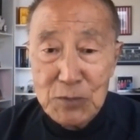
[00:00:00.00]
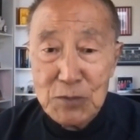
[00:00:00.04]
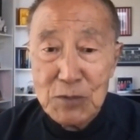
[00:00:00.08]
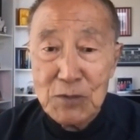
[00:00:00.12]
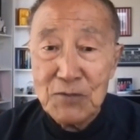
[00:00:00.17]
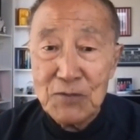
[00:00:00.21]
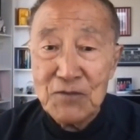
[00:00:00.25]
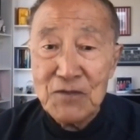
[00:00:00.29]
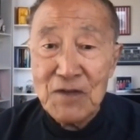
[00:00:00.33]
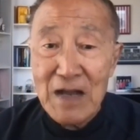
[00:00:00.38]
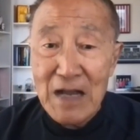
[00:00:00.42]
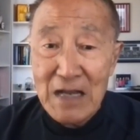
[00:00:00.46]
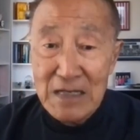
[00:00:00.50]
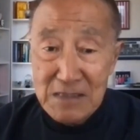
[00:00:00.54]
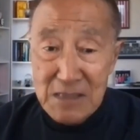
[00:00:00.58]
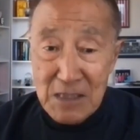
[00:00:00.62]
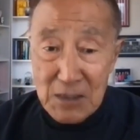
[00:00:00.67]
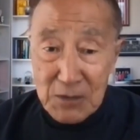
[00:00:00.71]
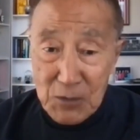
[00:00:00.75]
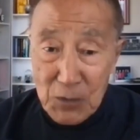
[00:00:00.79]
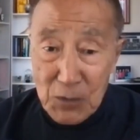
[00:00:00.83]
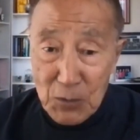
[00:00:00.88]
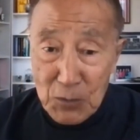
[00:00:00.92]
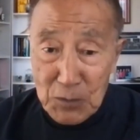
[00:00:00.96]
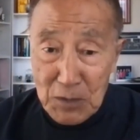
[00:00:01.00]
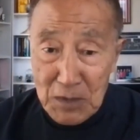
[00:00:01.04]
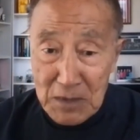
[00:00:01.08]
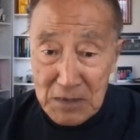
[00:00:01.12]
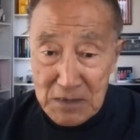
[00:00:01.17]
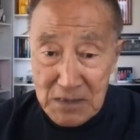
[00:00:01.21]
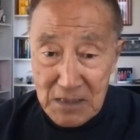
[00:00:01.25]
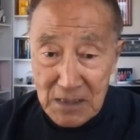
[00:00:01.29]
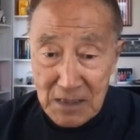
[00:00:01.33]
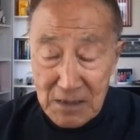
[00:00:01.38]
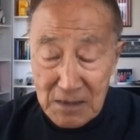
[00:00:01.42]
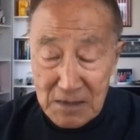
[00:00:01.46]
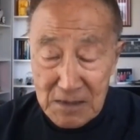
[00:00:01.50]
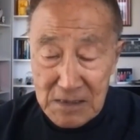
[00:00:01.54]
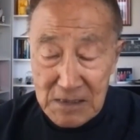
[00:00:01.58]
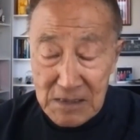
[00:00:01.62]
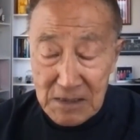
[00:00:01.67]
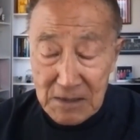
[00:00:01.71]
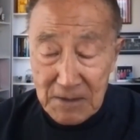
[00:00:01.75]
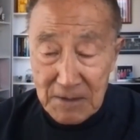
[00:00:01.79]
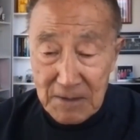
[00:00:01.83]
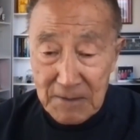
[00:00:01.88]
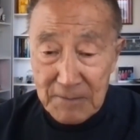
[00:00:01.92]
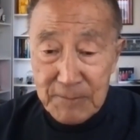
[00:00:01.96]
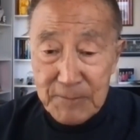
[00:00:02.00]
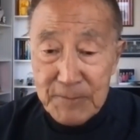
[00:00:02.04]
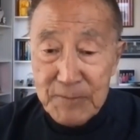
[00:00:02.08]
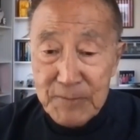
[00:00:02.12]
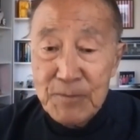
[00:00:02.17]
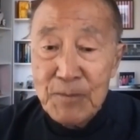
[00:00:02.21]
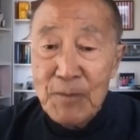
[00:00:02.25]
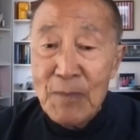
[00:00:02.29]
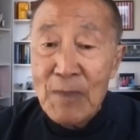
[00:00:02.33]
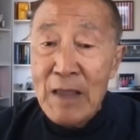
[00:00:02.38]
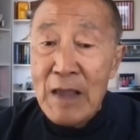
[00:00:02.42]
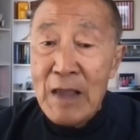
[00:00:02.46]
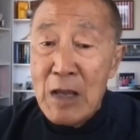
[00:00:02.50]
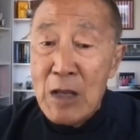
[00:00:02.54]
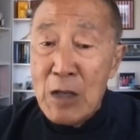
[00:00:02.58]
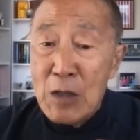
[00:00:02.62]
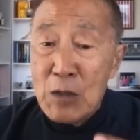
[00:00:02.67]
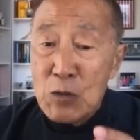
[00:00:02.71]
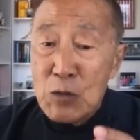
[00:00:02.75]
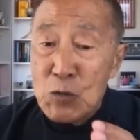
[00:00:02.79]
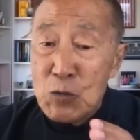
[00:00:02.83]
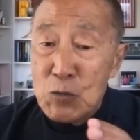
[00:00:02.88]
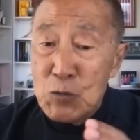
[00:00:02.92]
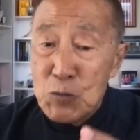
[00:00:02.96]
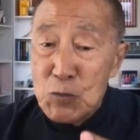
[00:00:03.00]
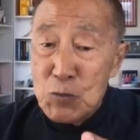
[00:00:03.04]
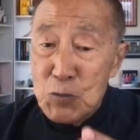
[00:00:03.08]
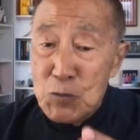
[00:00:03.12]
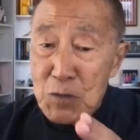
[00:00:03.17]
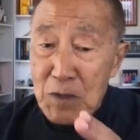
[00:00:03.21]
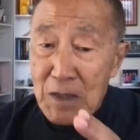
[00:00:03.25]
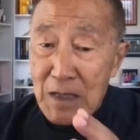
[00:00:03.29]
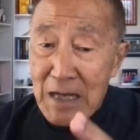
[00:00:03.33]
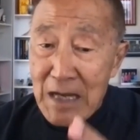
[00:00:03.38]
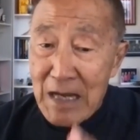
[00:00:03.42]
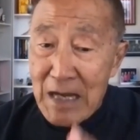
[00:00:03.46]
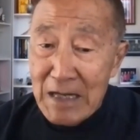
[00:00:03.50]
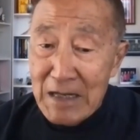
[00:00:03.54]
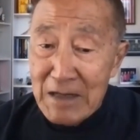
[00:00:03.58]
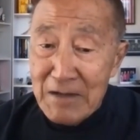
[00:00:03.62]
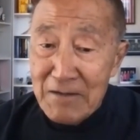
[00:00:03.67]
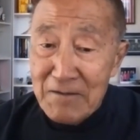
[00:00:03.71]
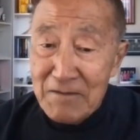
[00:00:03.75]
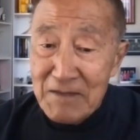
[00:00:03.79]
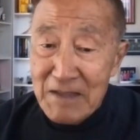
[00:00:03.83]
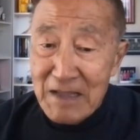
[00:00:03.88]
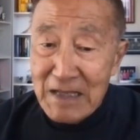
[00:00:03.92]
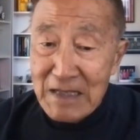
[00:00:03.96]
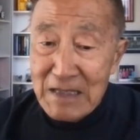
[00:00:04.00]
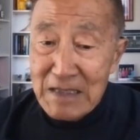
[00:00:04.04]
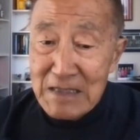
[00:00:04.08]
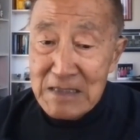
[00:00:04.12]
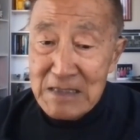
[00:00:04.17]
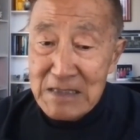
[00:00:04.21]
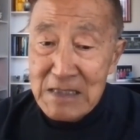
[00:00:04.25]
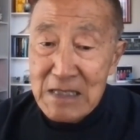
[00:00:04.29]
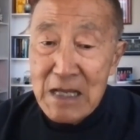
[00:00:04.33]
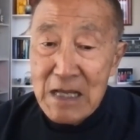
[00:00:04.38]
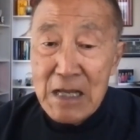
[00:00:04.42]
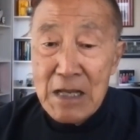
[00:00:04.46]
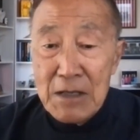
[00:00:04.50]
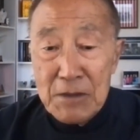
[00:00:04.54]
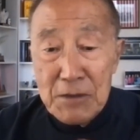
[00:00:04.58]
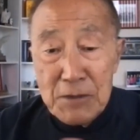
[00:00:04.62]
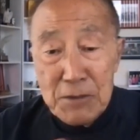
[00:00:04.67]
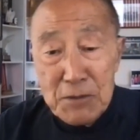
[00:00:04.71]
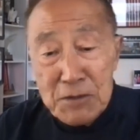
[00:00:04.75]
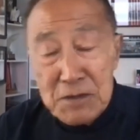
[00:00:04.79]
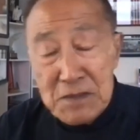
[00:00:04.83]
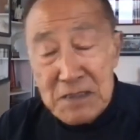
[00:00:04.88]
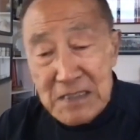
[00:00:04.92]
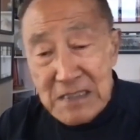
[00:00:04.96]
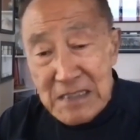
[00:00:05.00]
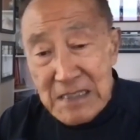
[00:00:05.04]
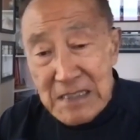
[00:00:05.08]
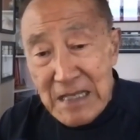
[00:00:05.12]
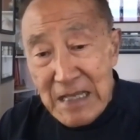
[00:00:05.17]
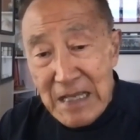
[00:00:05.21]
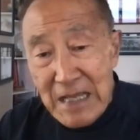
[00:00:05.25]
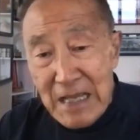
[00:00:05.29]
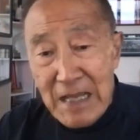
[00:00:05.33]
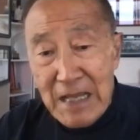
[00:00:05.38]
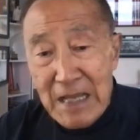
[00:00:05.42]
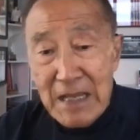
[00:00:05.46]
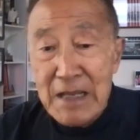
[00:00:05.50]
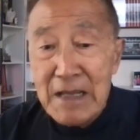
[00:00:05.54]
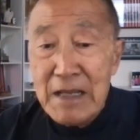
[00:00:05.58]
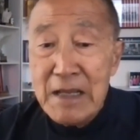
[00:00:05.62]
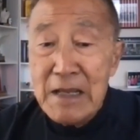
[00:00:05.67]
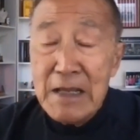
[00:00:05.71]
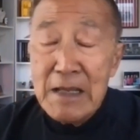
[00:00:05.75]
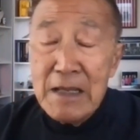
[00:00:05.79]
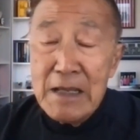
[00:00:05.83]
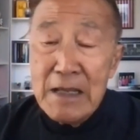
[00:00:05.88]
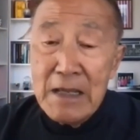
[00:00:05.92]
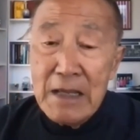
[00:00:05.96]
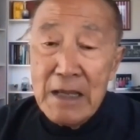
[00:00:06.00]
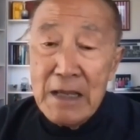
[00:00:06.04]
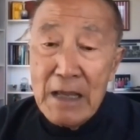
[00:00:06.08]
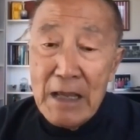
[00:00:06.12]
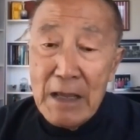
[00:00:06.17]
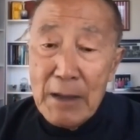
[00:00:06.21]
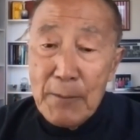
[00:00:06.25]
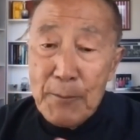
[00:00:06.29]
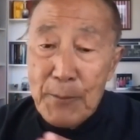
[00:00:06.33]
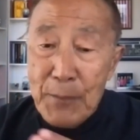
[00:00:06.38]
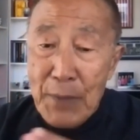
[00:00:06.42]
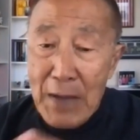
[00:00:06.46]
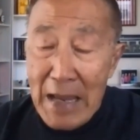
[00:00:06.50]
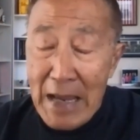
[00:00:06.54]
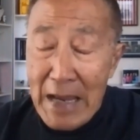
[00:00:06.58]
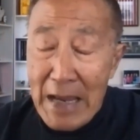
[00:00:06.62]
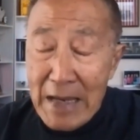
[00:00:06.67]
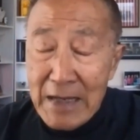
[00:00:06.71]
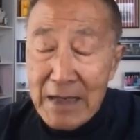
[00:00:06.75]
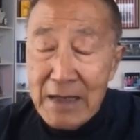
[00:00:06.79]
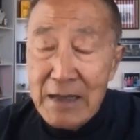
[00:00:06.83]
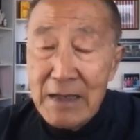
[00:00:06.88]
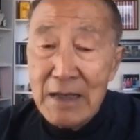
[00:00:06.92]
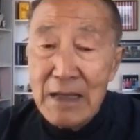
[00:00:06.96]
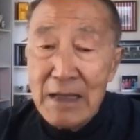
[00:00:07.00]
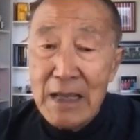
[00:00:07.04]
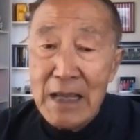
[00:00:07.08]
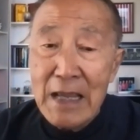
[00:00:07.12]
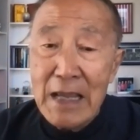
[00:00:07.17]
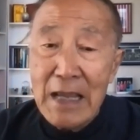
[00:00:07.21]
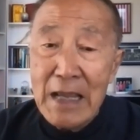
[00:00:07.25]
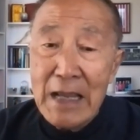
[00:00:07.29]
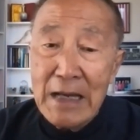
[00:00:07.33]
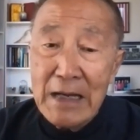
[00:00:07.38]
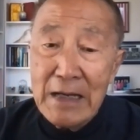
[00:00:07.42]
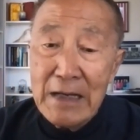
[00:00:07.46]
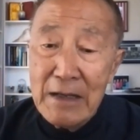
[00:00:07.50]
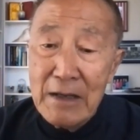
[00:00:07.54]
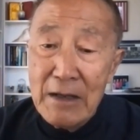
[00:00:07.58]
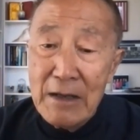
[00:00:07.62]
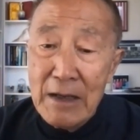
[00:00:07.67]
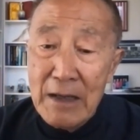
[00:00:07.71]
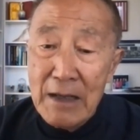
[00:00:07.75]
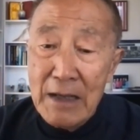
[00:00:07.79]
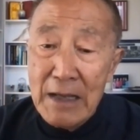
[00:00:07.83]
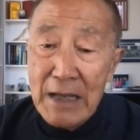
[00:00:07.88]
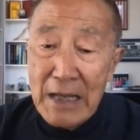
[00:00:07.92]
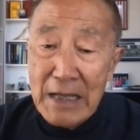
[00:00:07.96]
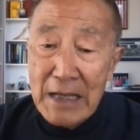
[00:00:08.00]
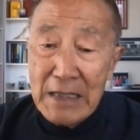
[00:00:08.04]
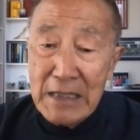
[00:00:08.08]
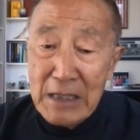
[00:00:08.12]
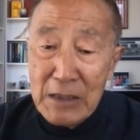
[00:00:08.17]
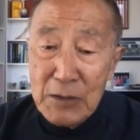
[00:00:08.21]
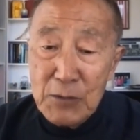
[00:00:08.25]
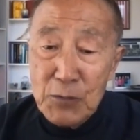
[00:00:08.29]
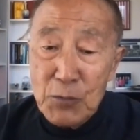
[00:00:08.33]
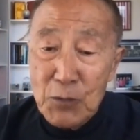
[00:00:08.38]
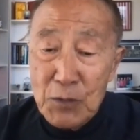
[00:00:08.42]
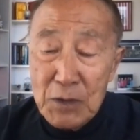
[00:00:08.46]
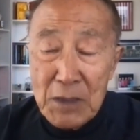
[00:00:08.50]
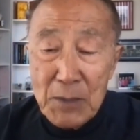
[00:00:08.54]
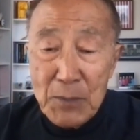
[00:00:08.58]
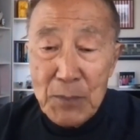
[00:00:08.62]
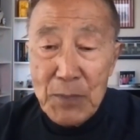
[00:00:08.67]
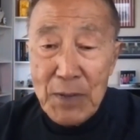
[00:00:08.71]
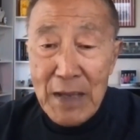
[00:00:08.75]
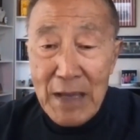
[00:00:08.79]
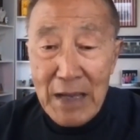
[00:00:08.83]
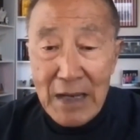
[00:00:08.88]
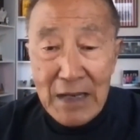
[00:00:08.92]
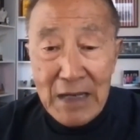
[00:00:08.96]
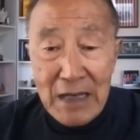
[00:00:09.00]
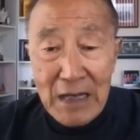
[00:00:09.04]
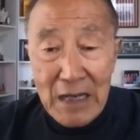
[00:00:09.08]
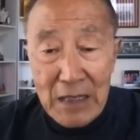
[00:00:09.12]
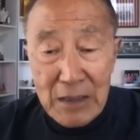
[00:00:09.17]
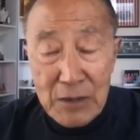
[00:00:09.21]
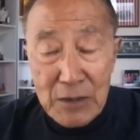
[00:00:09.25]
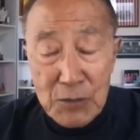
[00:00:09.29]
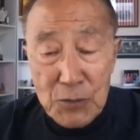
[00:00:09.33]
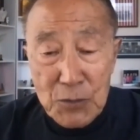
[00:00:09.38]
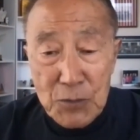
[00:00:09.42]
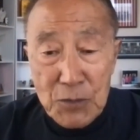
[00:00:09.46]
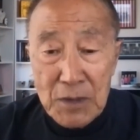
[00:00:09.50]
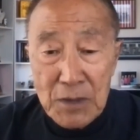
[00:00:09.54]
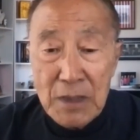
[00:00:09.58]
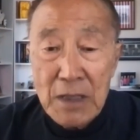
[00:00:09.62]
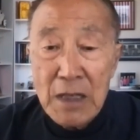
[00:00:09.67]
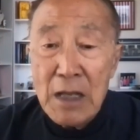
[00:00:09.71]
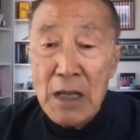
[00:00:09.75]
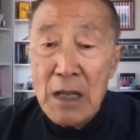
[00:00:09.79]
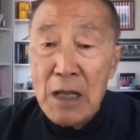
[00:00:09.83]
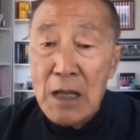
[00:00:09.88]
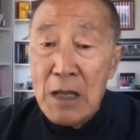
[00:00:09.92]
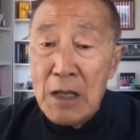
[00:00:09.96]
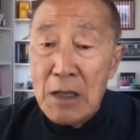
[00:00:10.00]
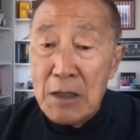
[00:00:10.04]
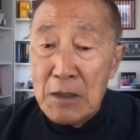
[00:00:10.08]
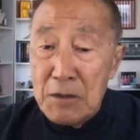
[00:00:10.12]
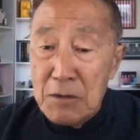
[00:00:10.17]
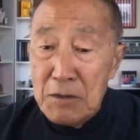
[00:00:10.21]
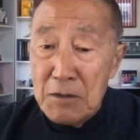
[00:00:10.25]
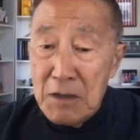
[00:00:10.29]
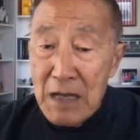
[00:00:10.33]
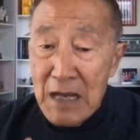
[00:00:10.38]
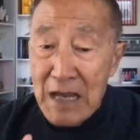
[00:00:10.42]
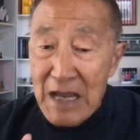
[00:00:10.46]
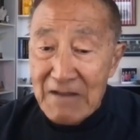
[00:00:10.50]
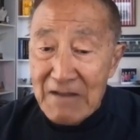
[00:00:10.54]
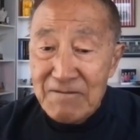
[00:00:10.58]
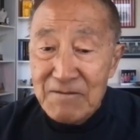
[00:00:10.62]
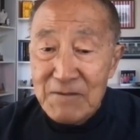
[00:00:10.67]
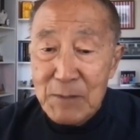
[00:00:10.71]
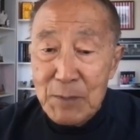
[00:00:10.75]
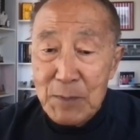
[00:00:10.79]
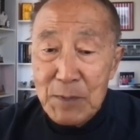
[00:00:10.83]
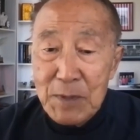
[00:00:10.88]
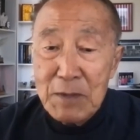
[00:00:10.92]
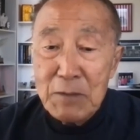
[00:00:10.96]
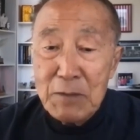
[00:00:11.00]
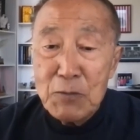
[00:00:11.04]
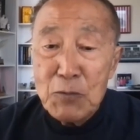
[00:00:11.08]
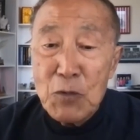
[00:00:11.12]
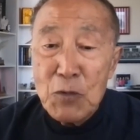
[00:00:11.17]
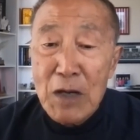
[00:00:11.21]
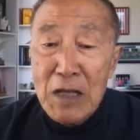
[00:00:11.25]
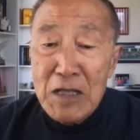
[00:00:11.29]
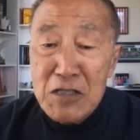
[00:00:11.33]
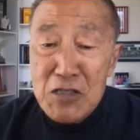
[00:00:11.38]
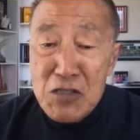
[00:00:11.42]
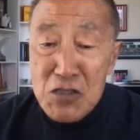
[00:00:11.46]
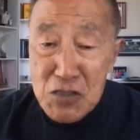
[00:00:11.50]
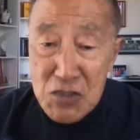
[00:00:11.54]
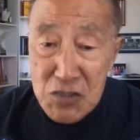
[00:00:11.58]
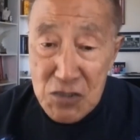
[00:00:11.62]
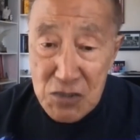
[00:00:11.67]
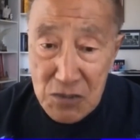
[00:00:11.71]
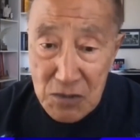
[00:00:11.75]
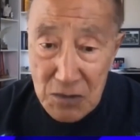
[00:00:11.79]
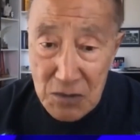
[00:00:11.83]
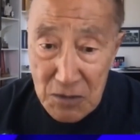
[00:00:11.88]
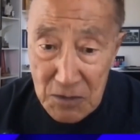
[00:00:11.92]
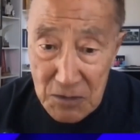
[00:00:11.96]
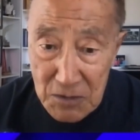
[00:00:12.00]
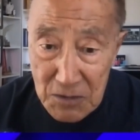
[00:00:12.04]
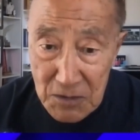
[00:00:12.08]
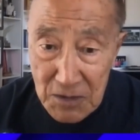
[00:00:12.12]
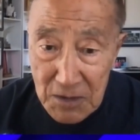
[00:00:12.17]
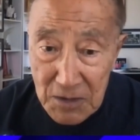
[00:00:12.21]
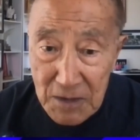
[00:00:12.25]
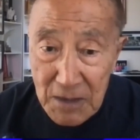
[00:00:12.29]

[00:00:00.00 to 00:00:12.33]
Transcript: so far as the donors are concerned. To do the kind of things UCA PAC and 80/20 PAC are doing, you have to be registered